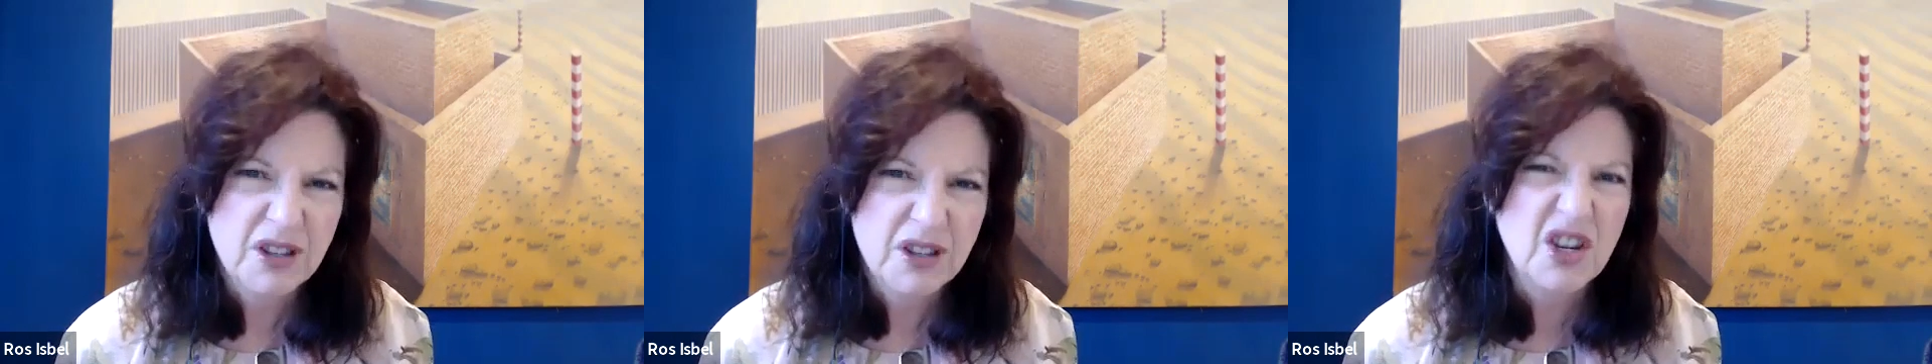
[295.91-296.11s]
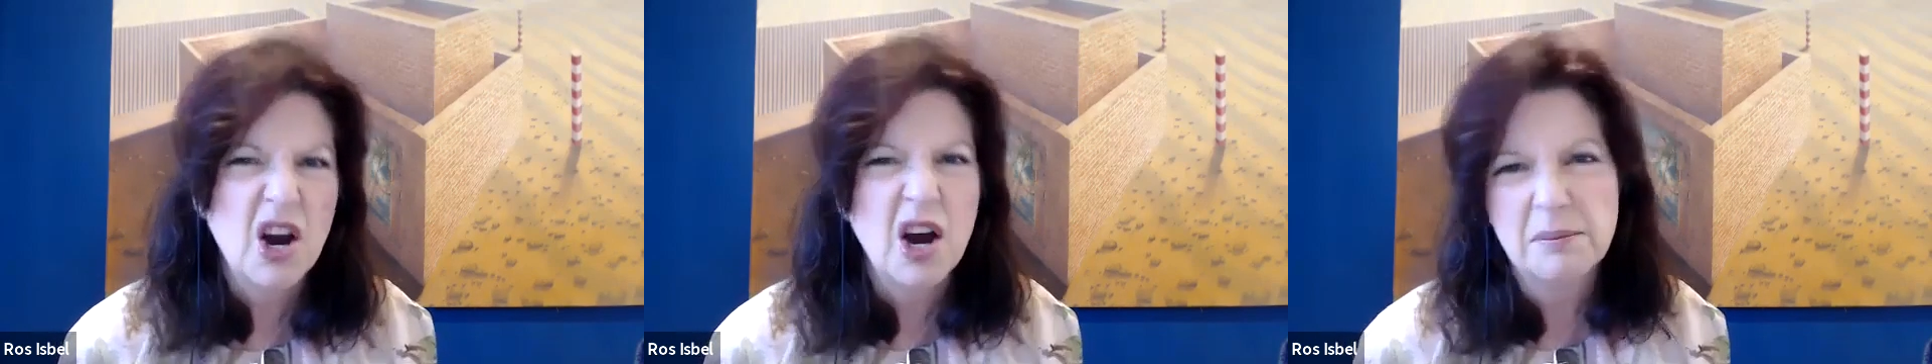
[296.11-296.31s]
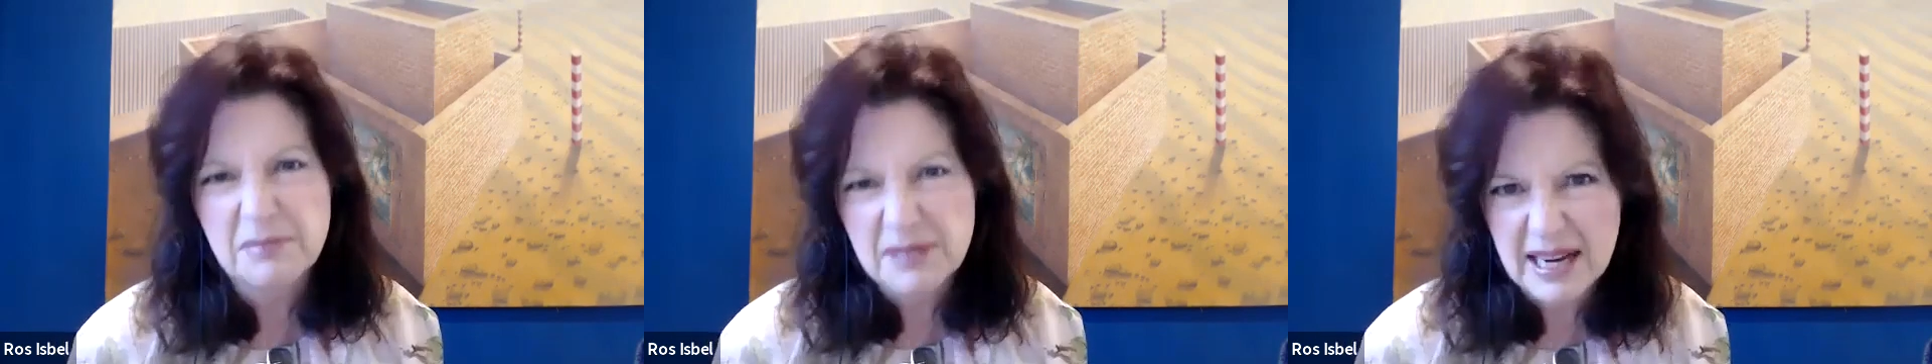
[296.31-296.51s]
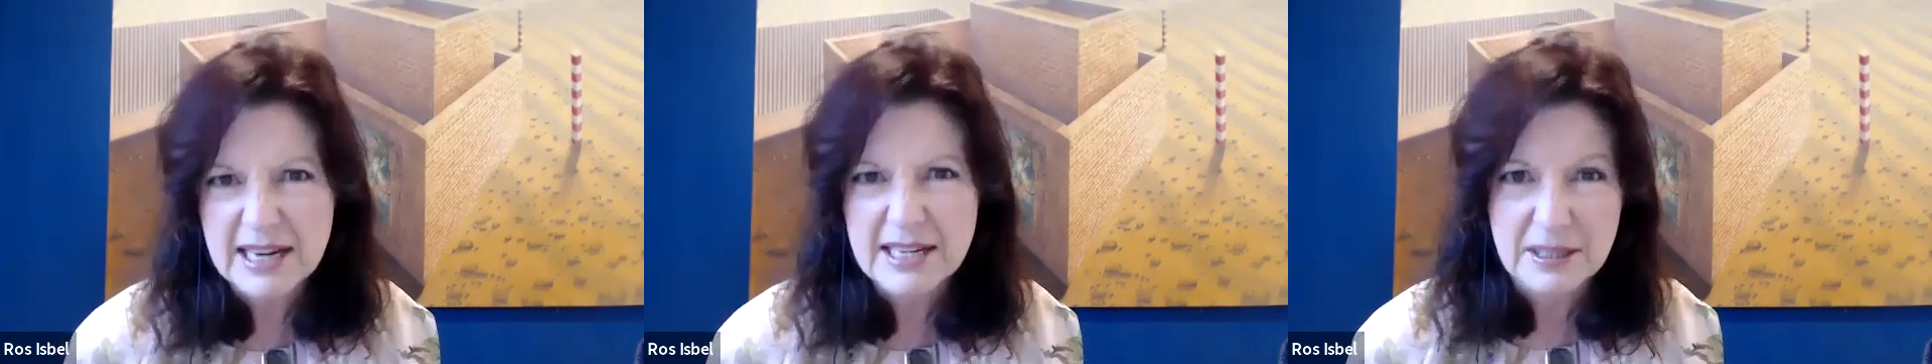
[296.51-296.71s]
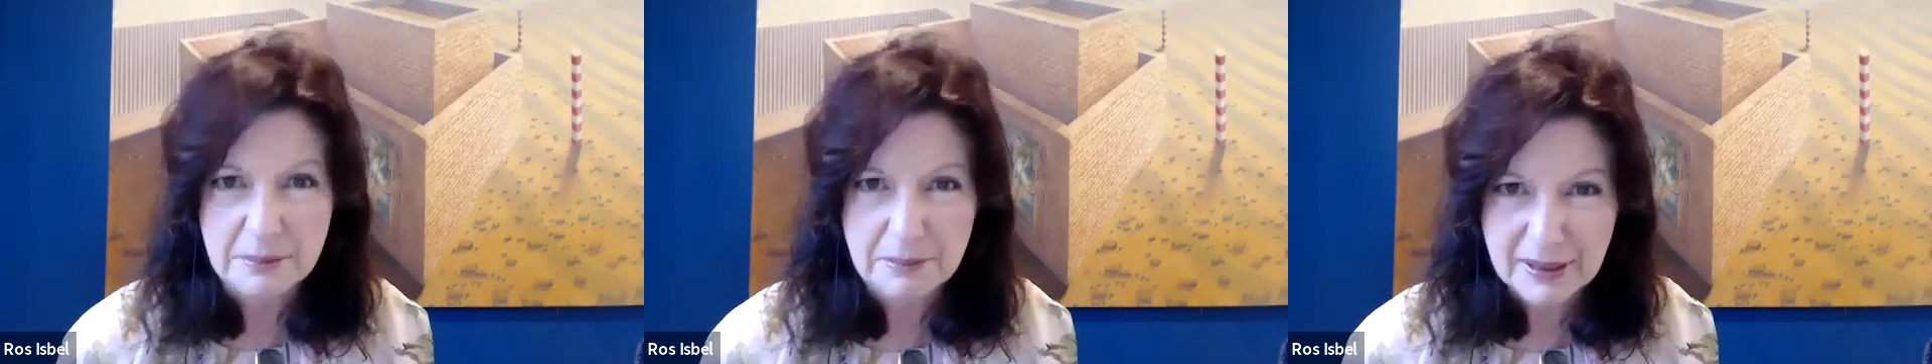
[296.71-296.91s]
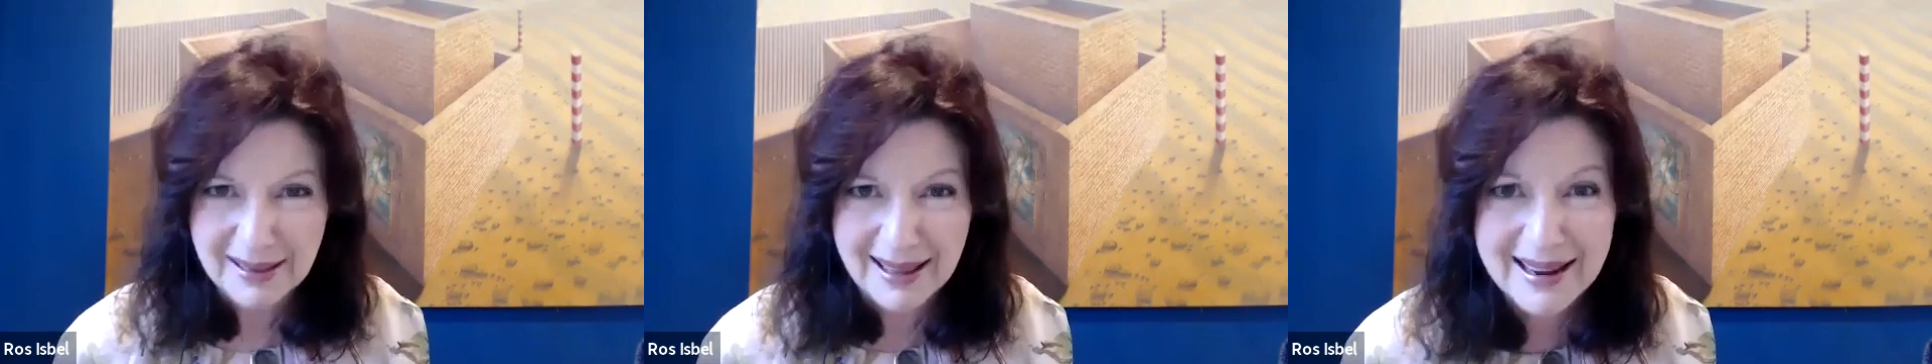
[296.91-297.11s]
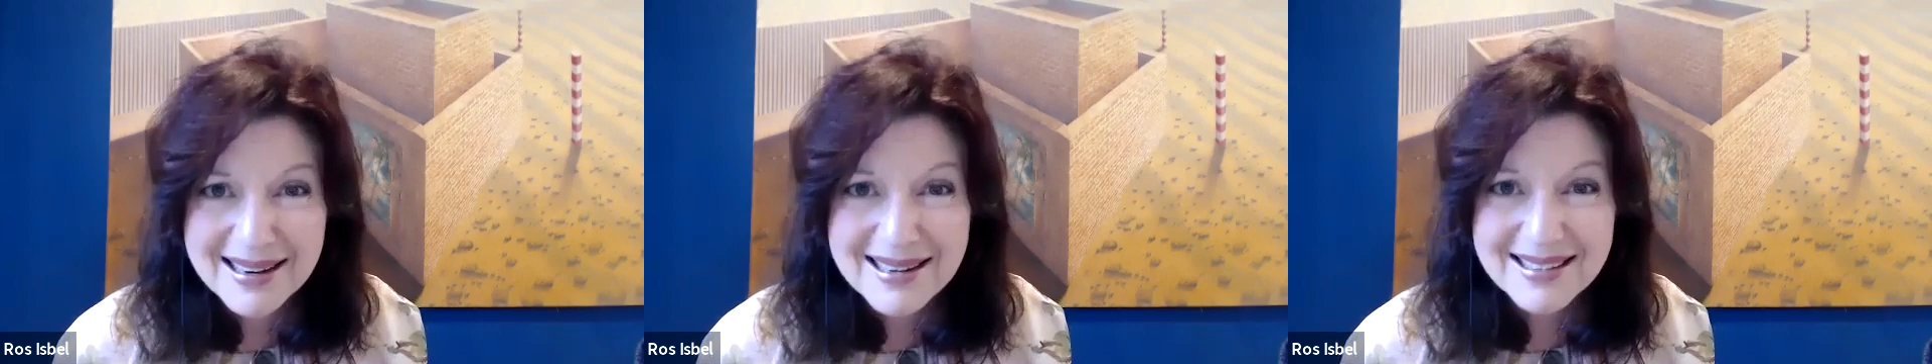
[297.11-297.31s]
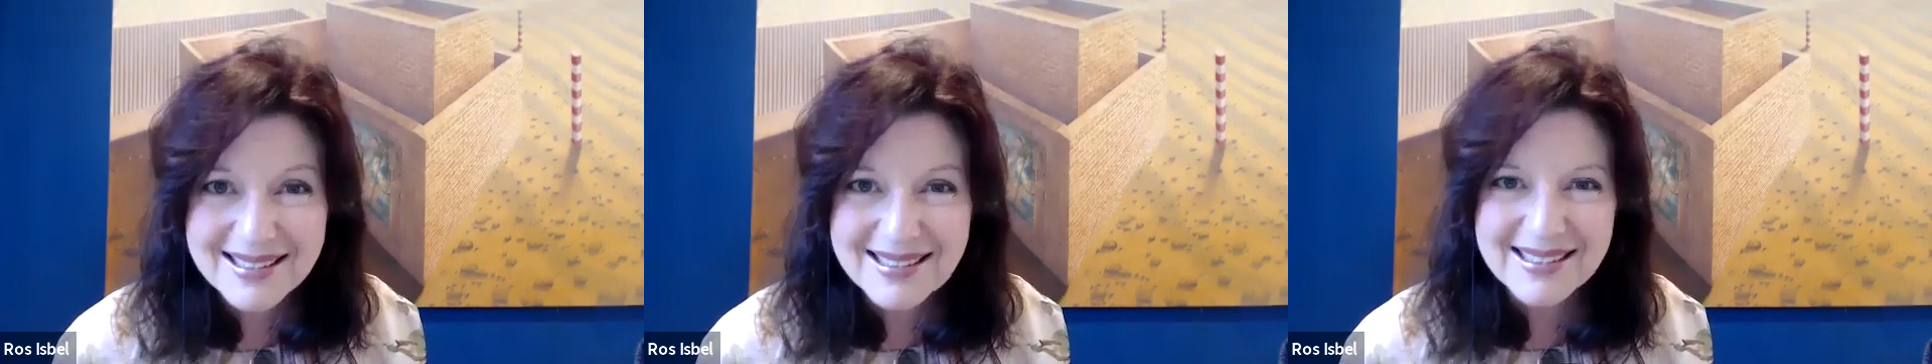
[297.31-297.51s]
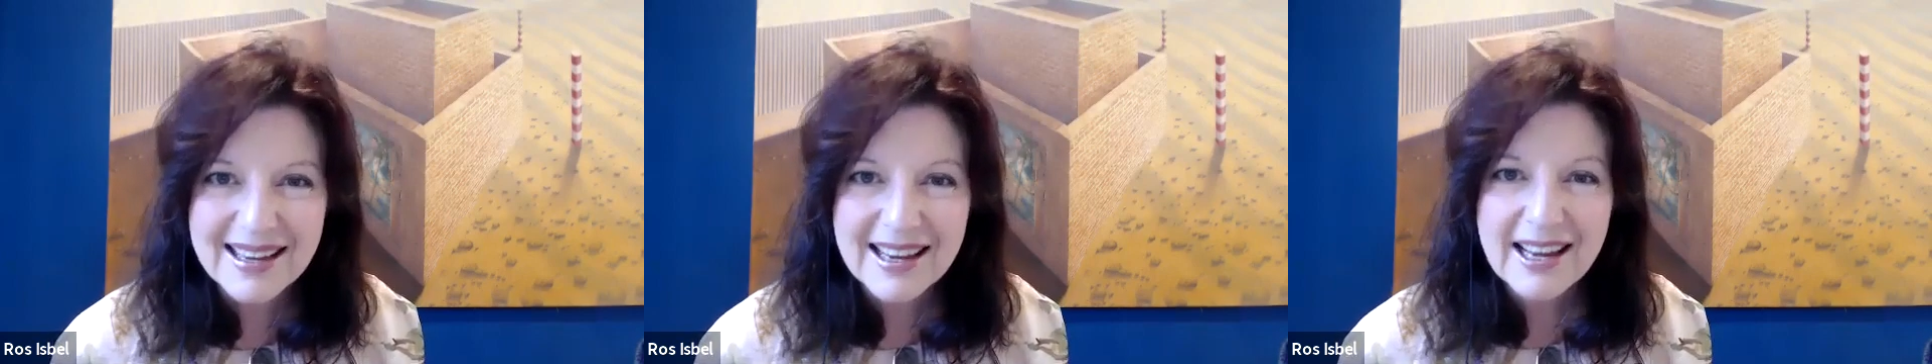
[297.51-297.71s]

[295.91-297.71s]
time, date, and place